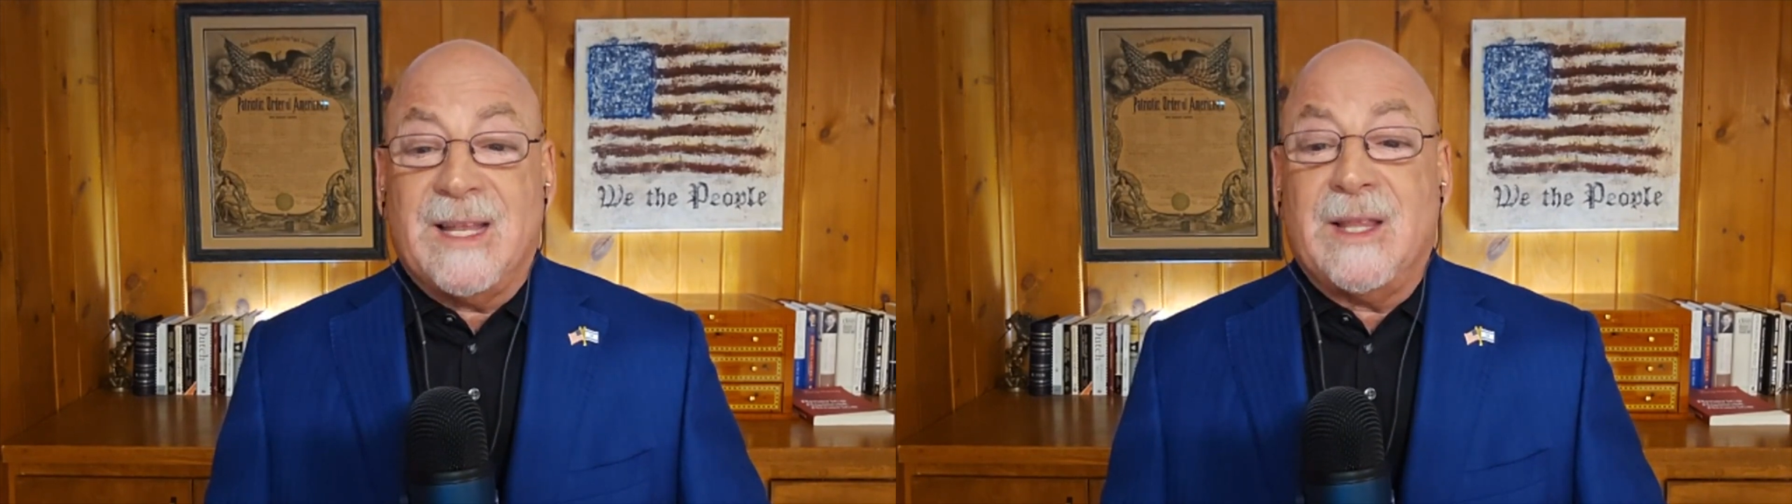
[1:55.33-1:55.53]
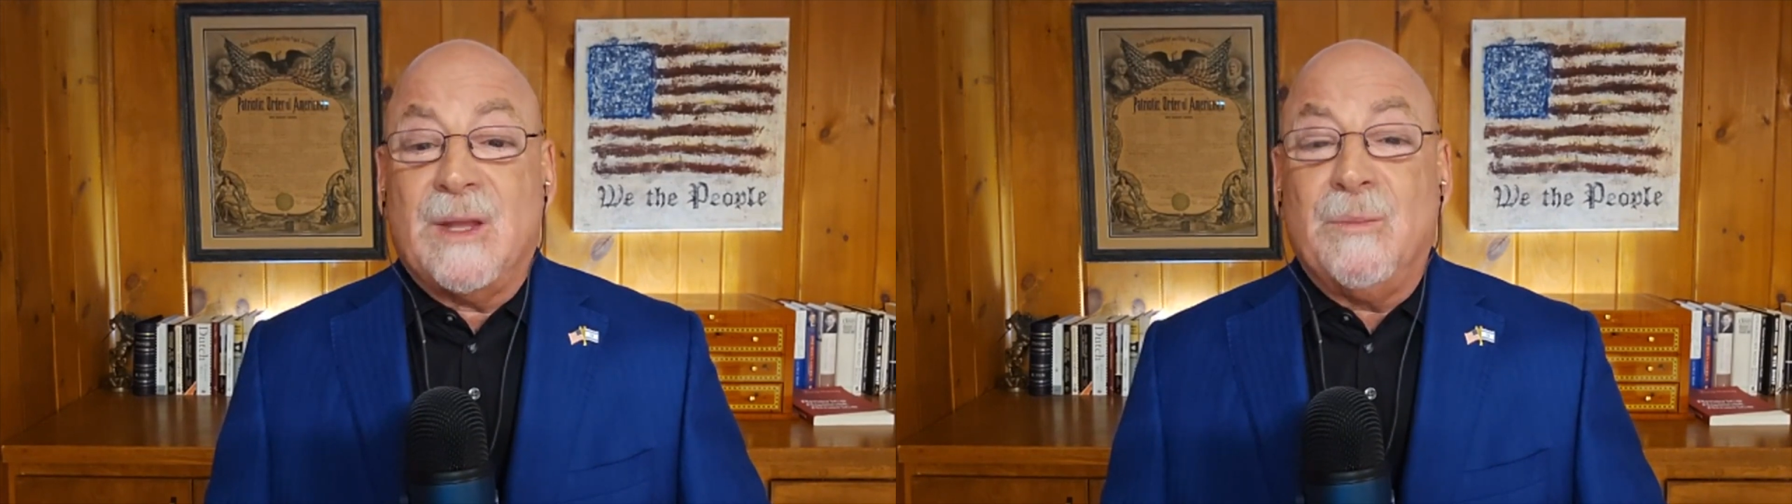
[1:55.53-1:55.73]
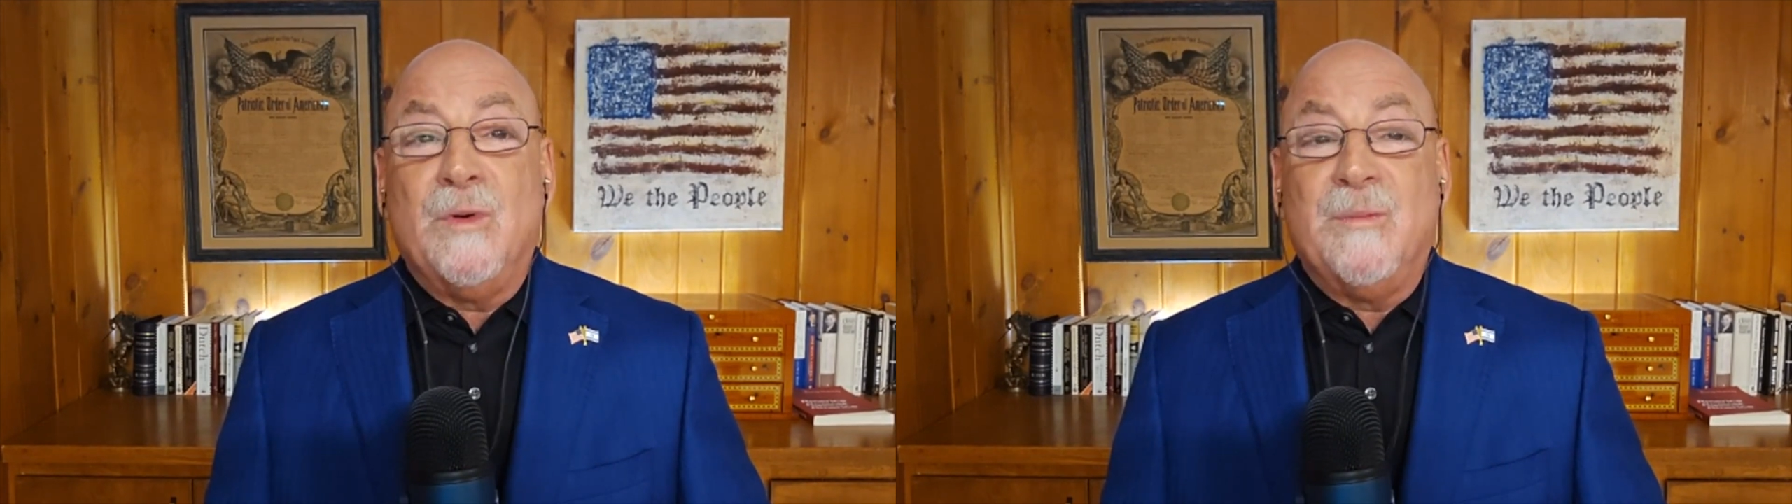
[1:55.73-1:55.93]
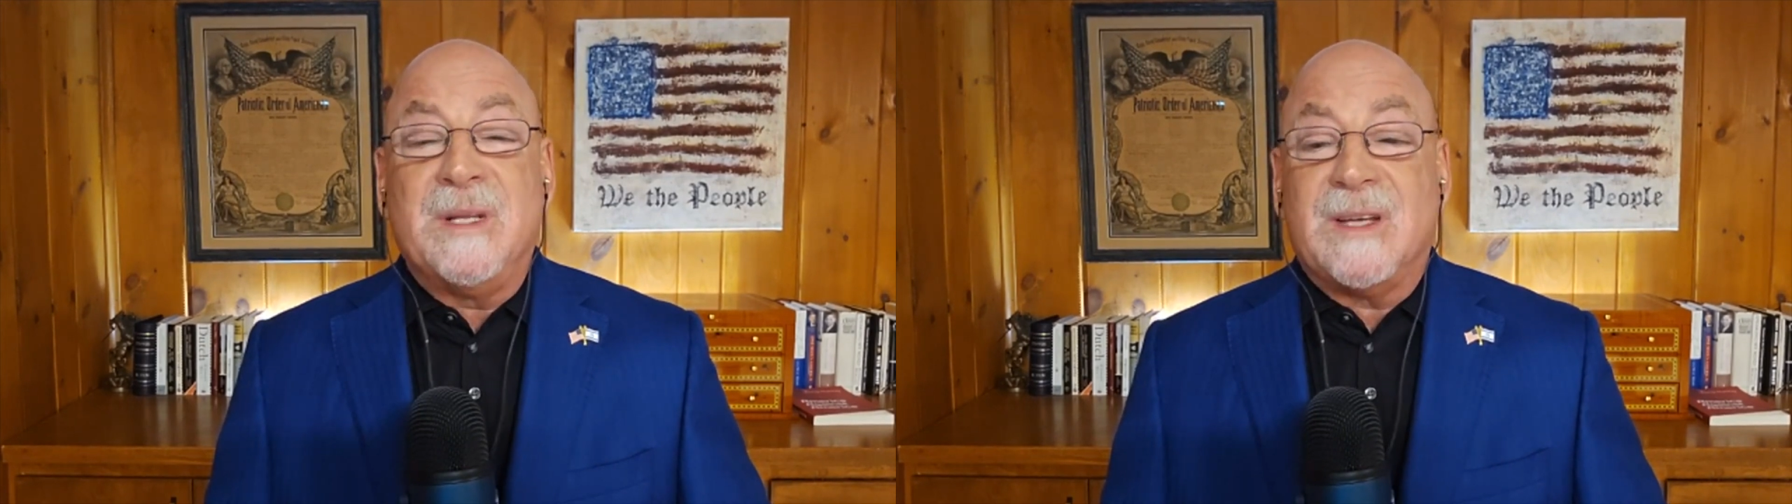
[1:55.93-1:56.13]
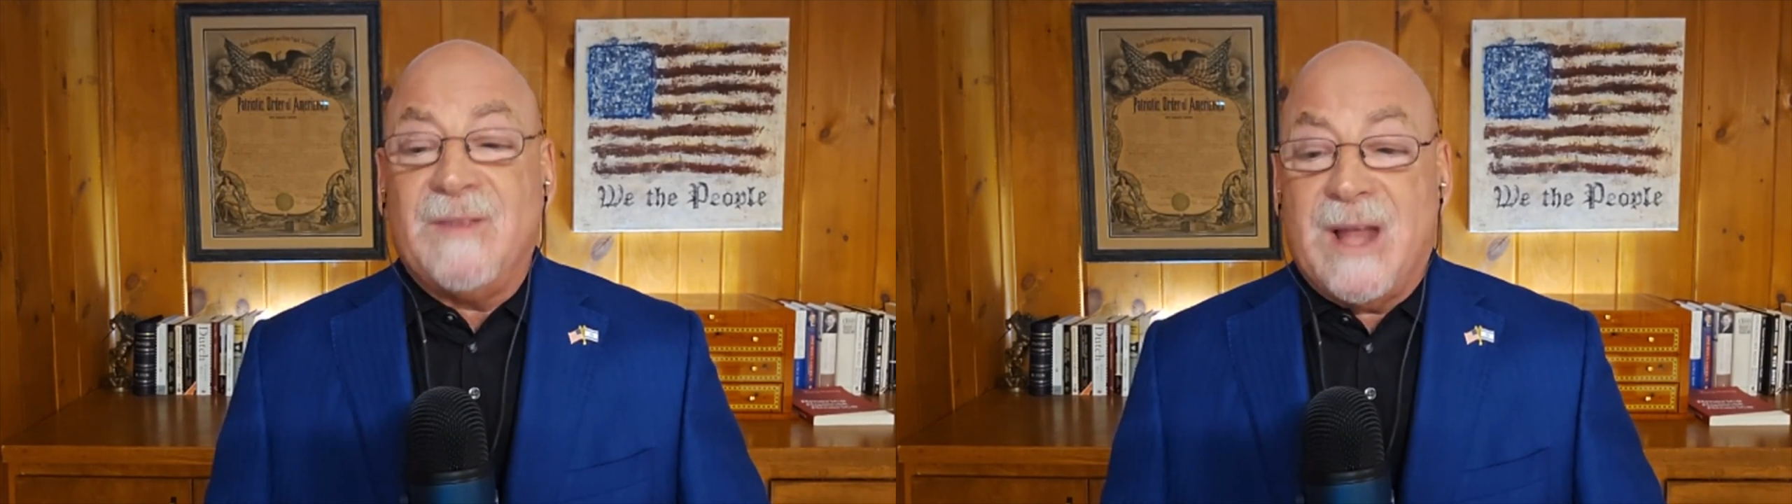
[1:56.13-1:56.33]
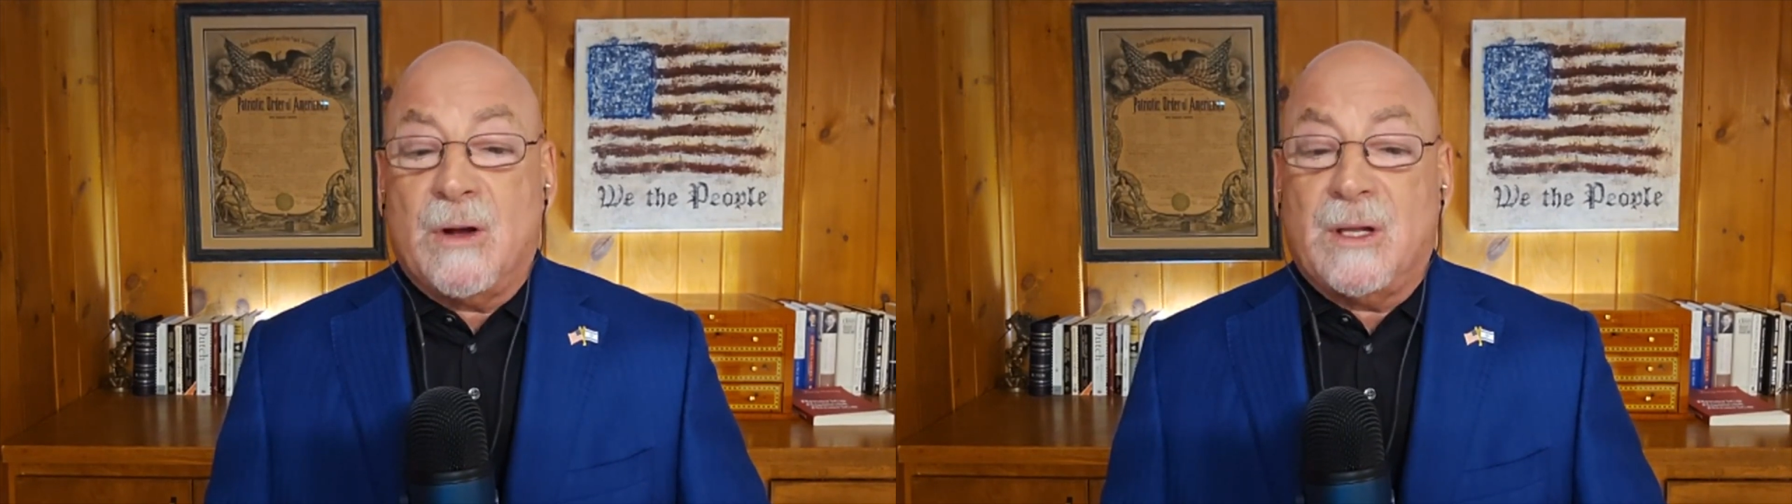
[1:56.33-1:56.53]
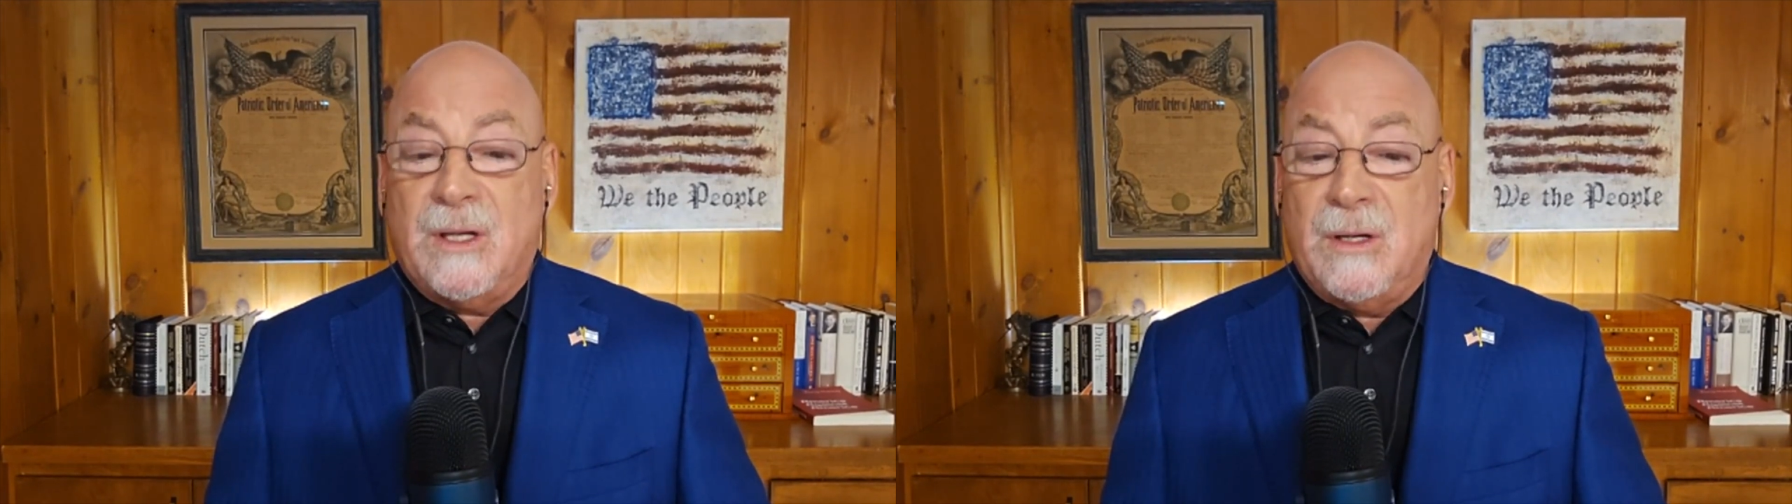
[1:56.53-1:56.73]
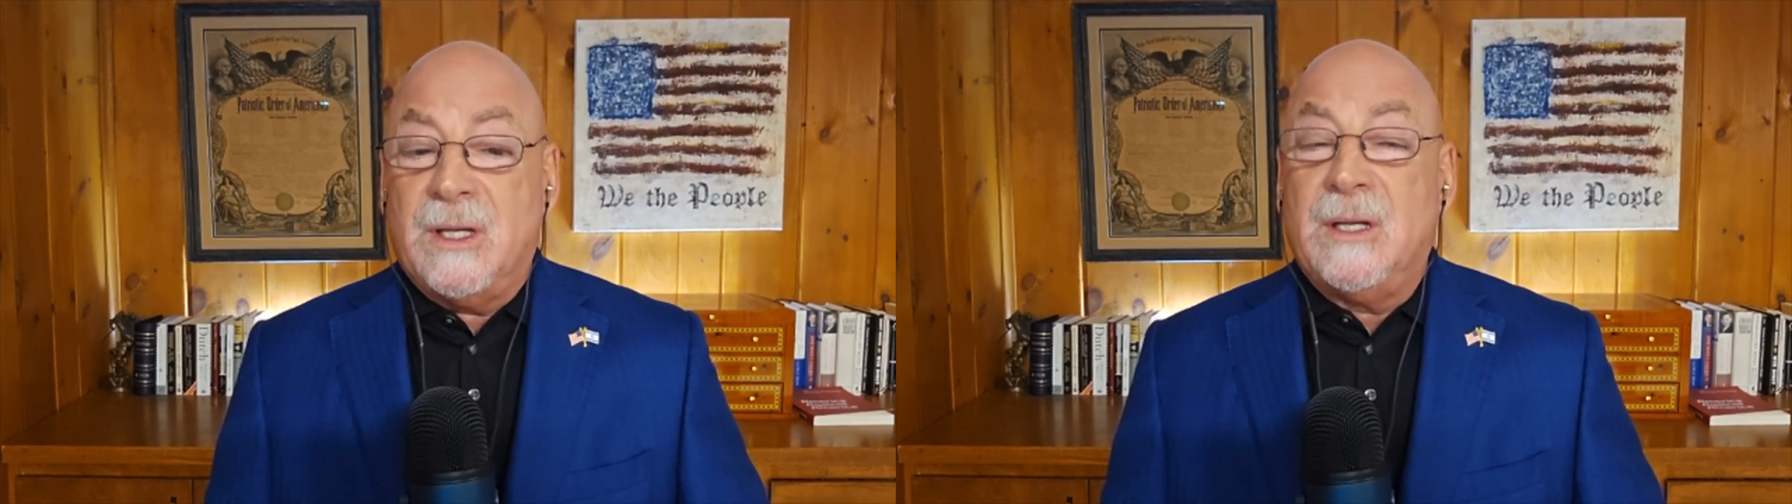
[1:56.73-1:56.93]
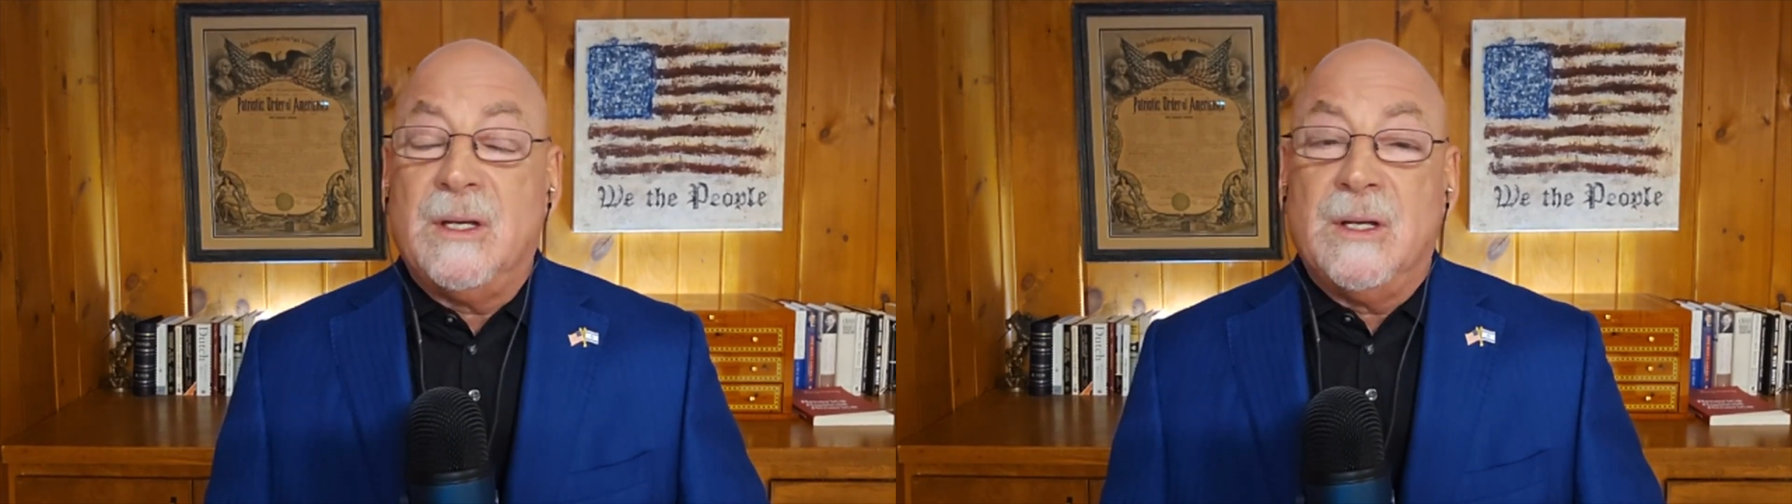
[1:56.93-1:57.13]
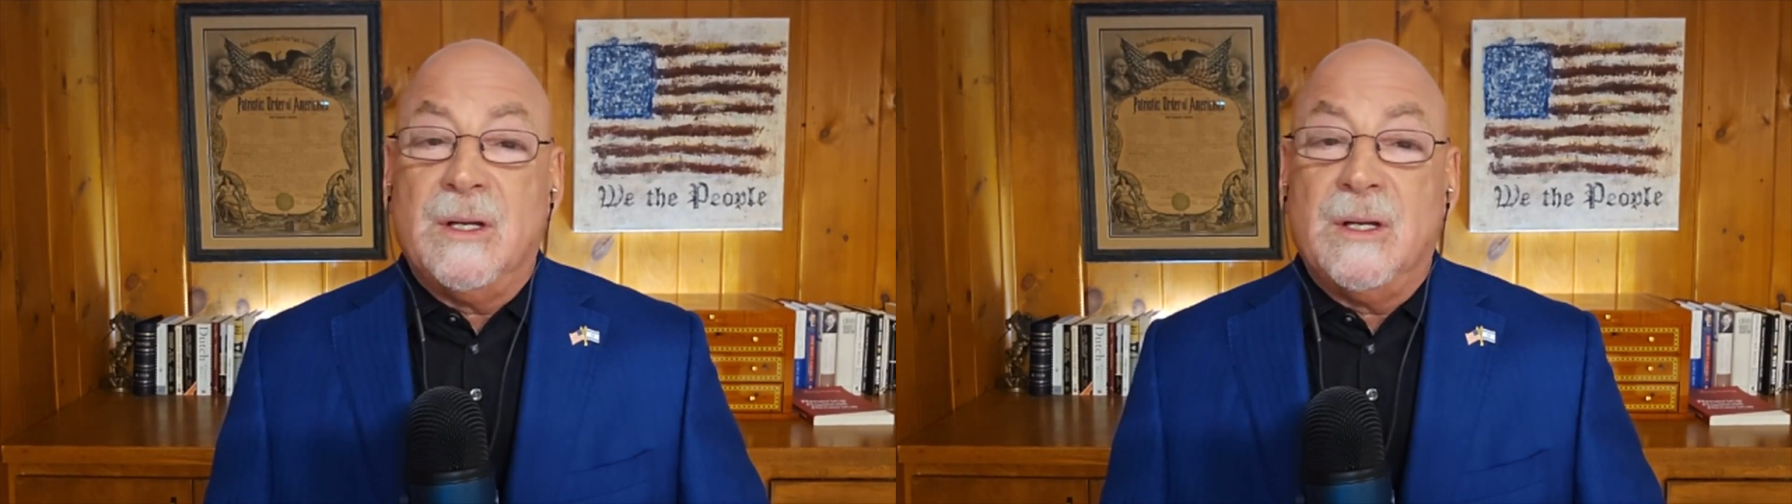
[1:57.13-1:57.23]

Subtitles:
that the movements have now clearly